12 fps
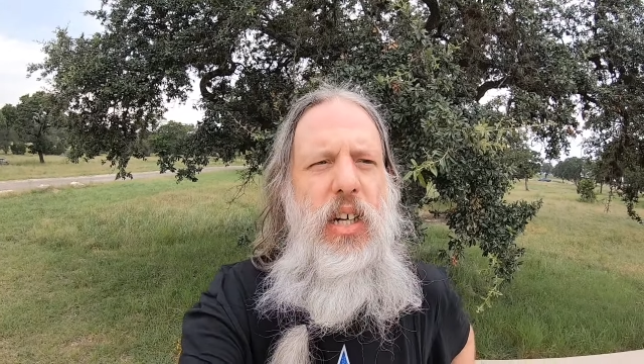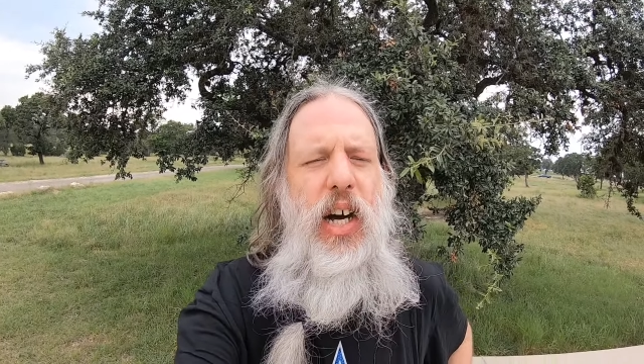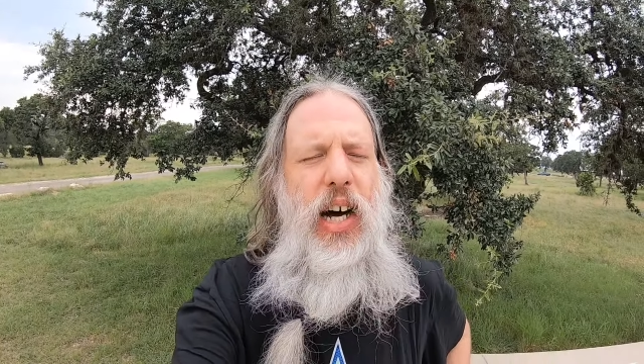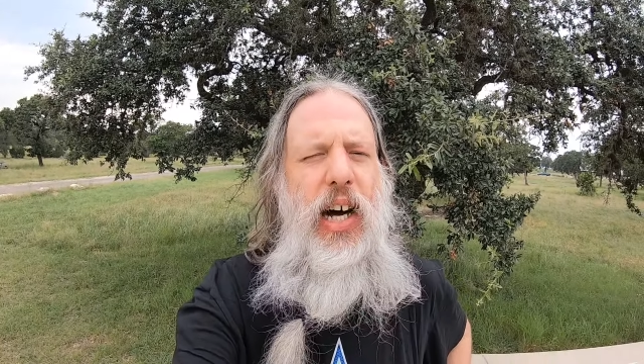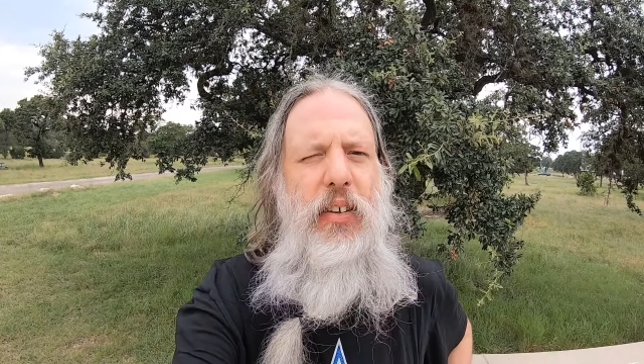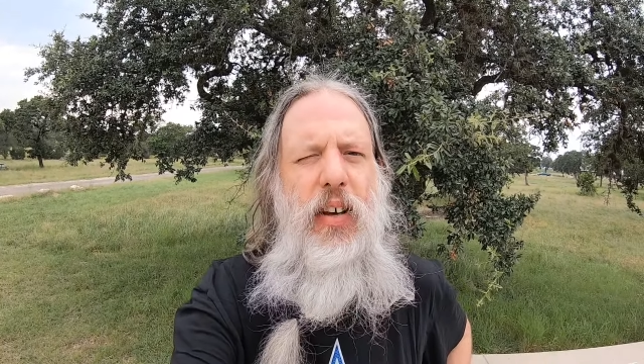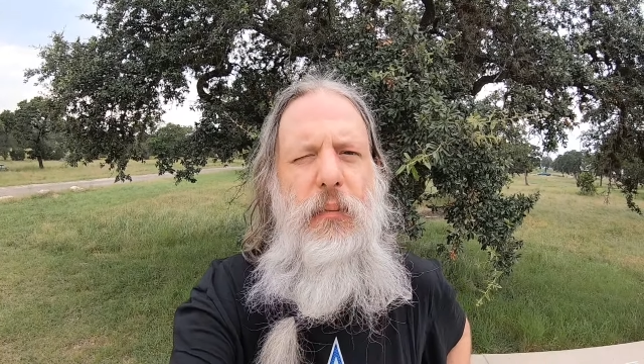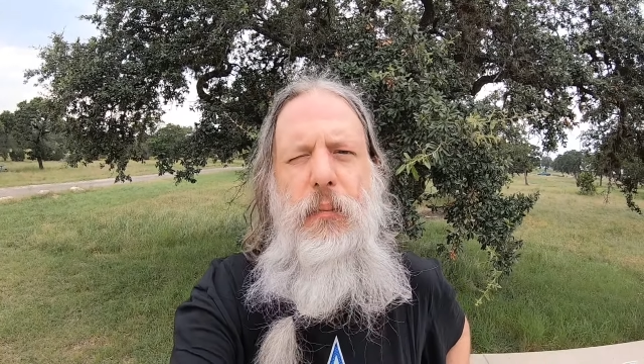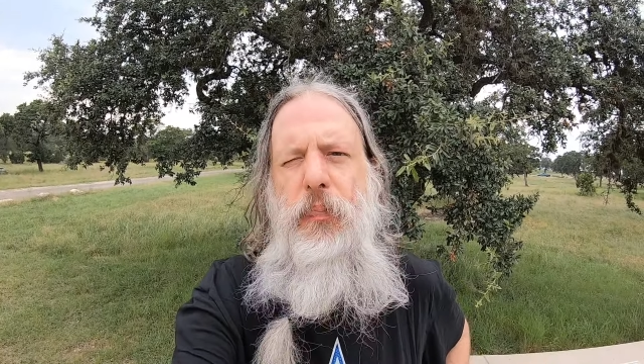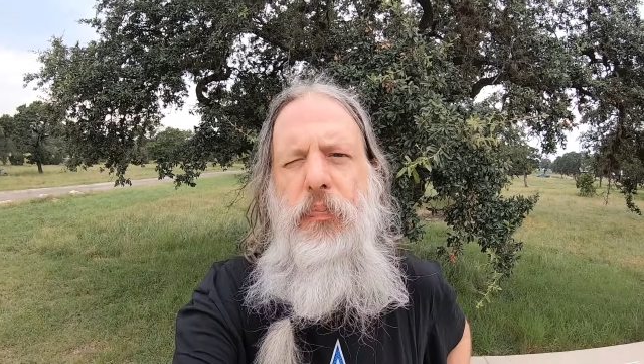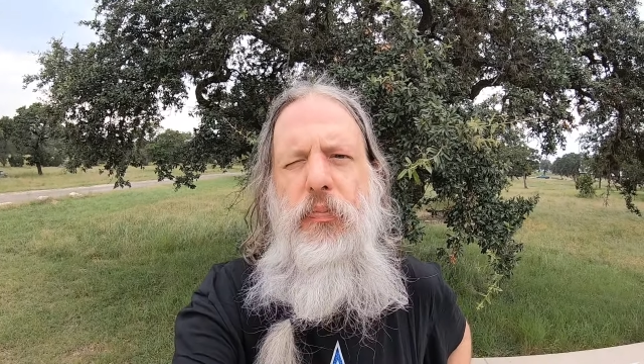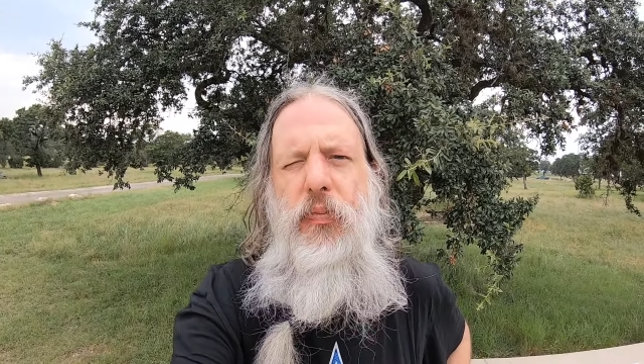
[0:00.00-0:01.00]
The
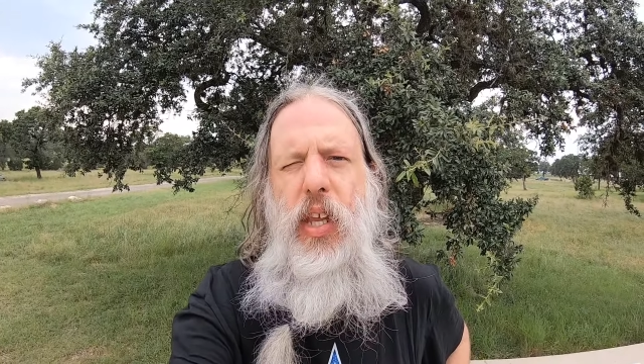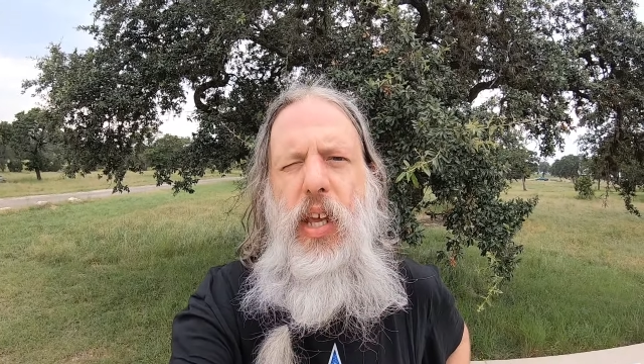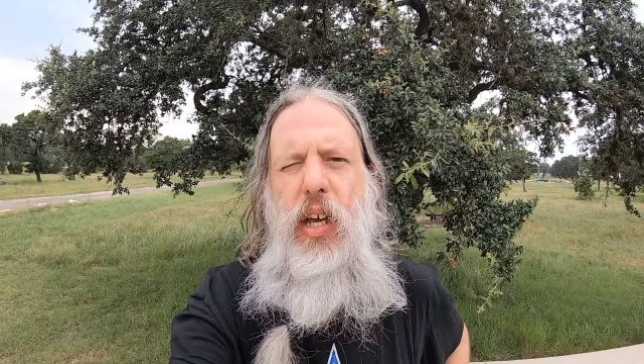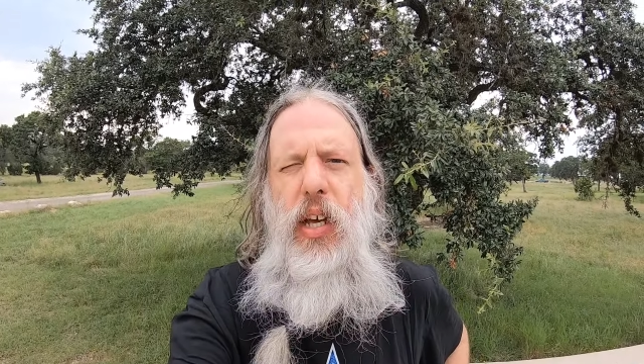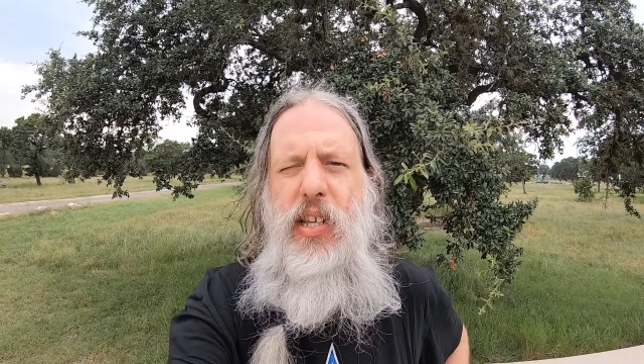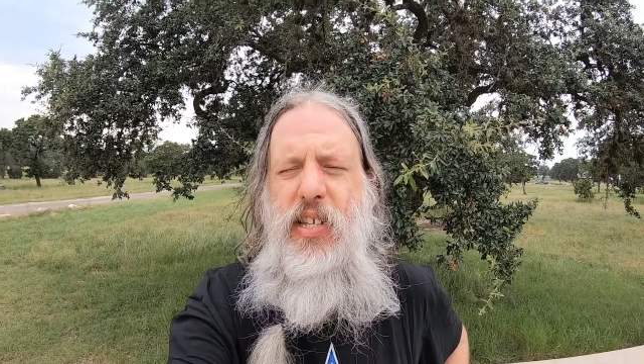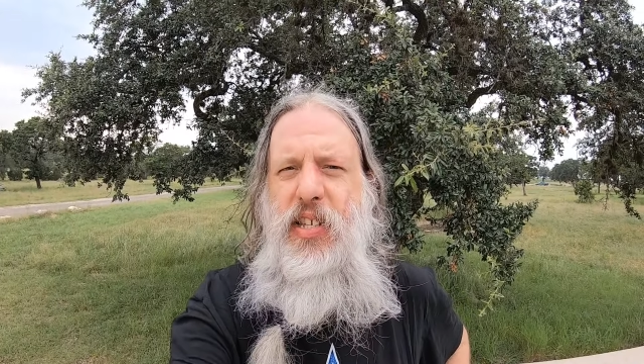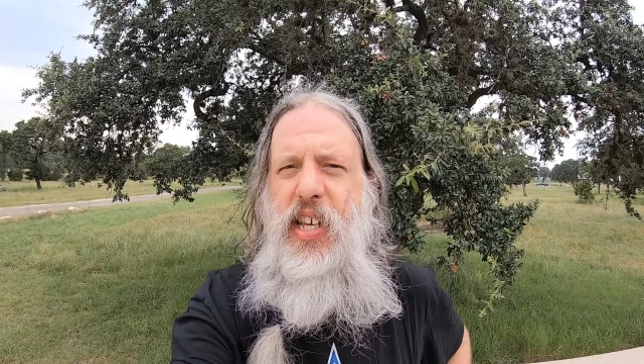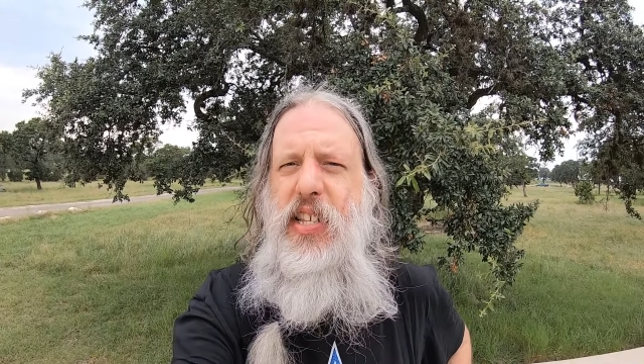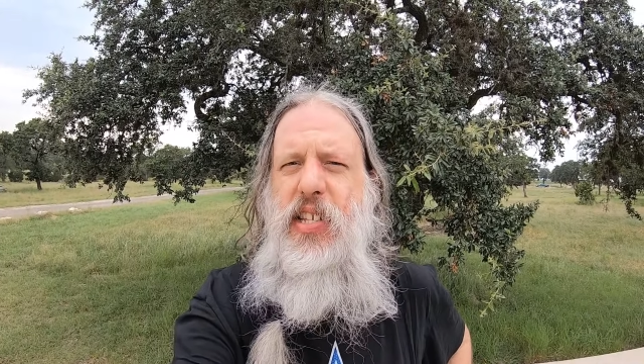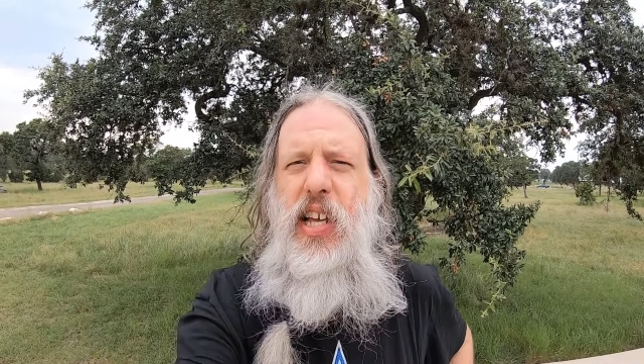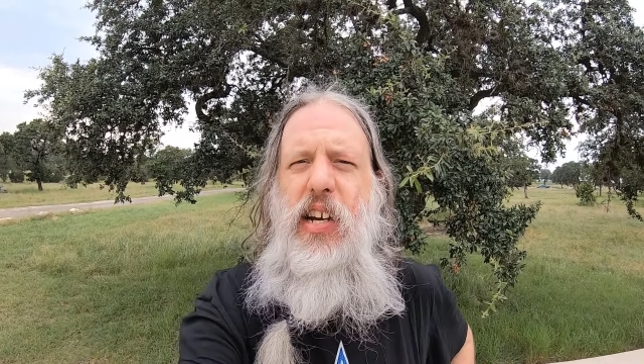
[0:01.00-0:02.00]

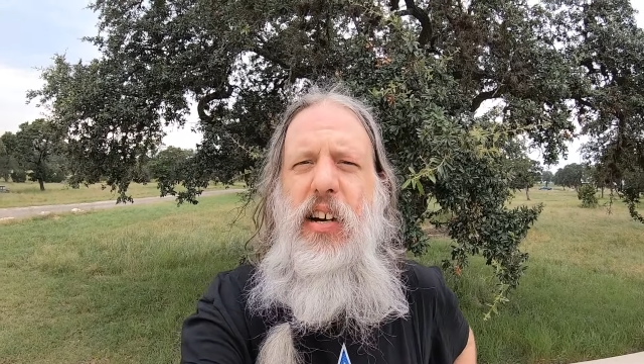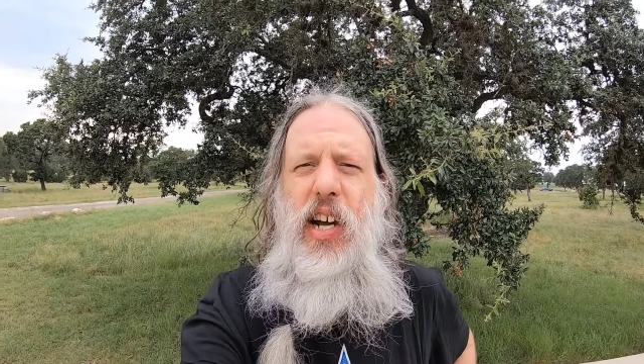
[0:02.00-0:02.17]
City Slicker